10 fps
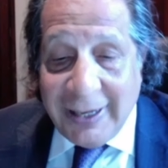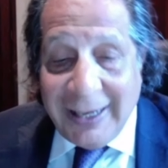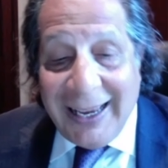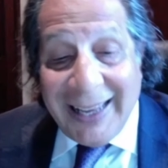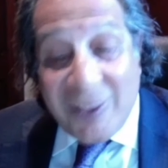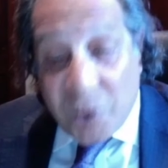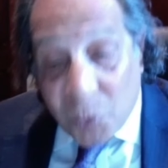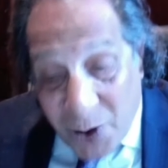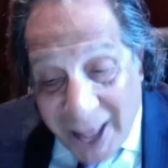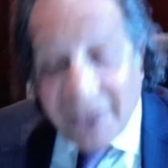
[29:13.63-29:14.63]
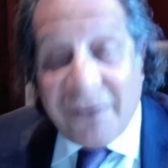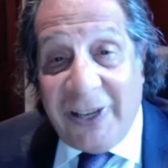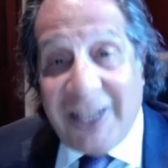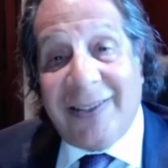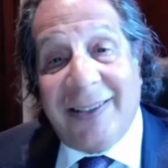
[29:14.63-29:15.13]
And the
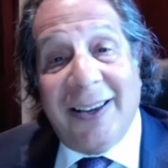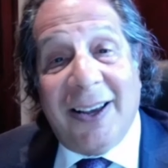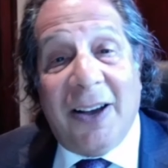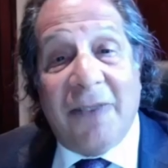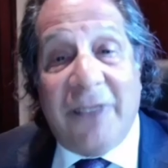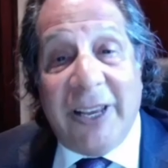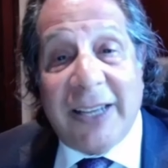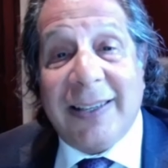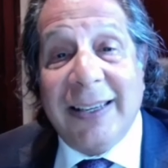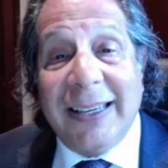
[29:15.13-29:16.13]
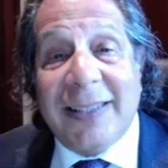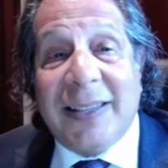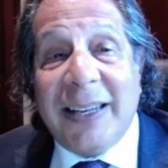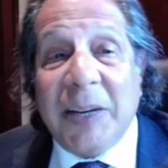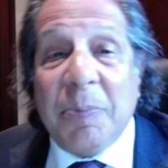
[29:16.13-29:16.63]
relevance of this is
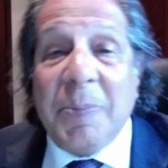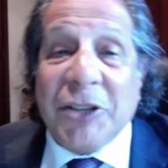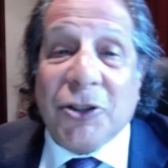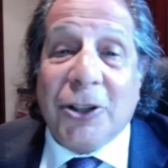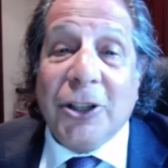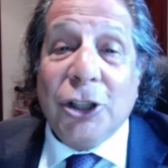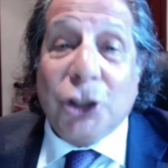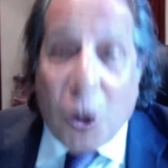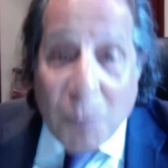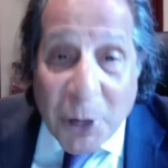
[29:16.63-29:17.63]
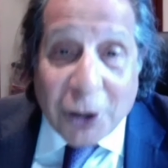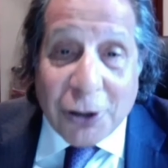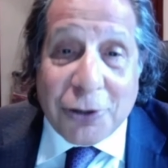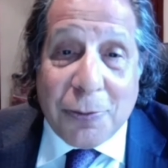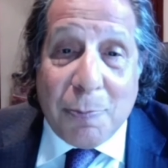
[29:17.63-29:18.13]
that in Mr.
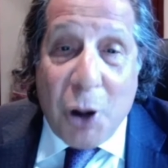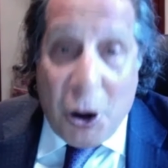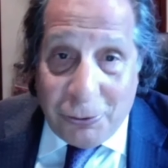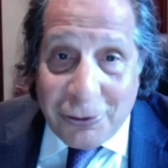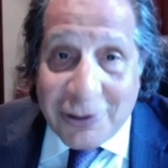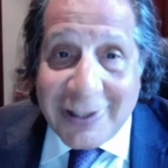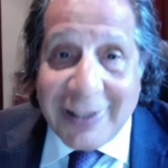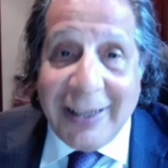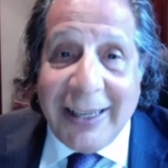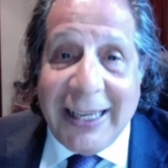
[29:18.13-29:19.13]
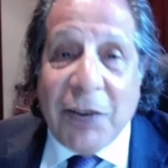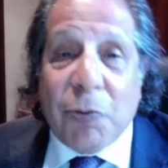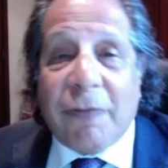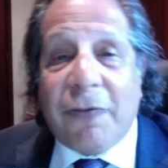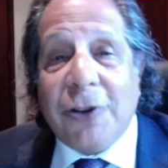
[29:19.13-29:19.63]
Schoenberger's posts, he
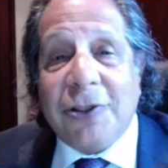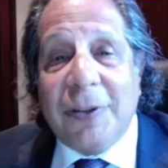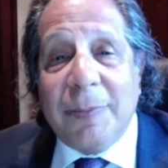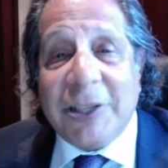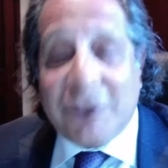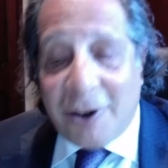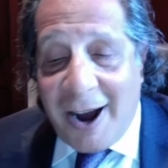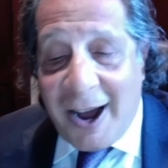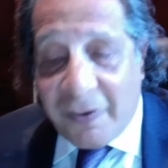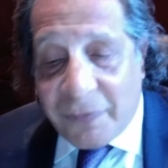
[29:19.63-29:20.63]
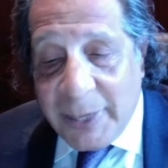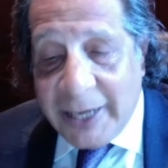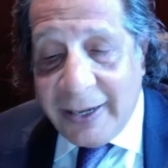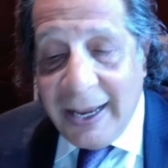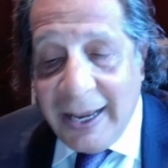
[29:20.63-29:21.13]
refers to Mr.
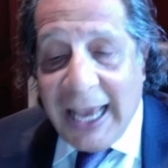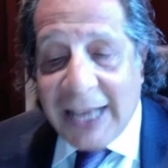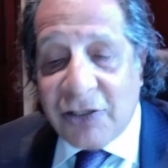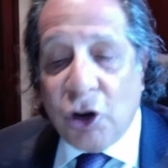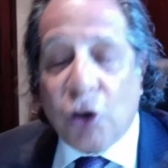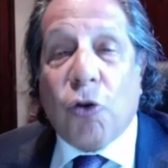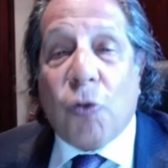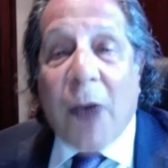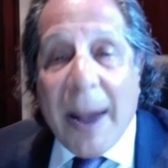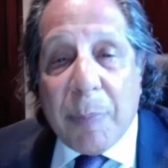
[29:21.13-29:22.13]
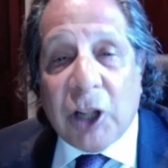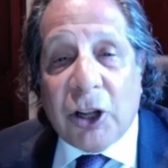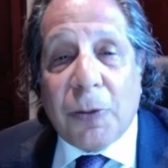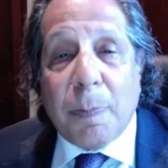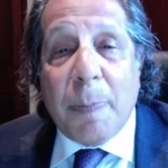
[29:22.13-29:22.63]
Hoffman as
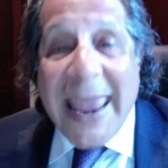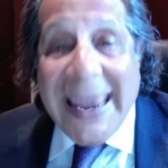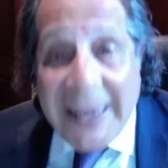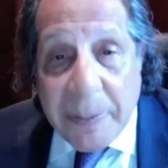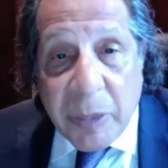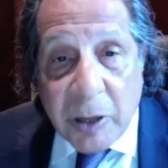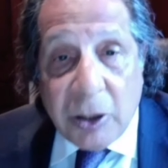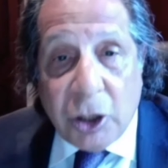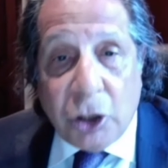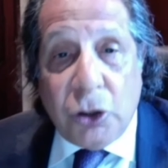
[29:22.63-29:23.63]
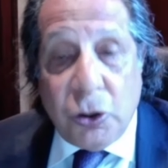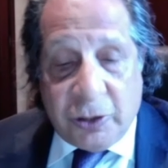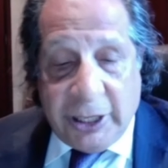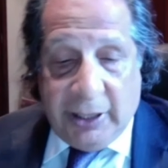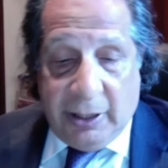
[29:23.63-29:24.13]
grabbler babe
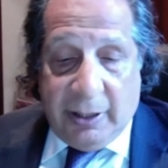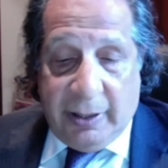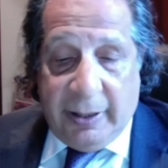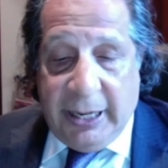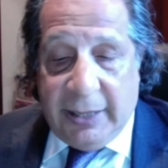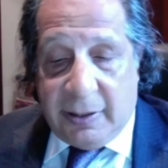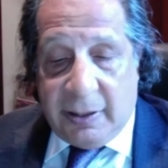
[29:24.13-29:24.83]
using this.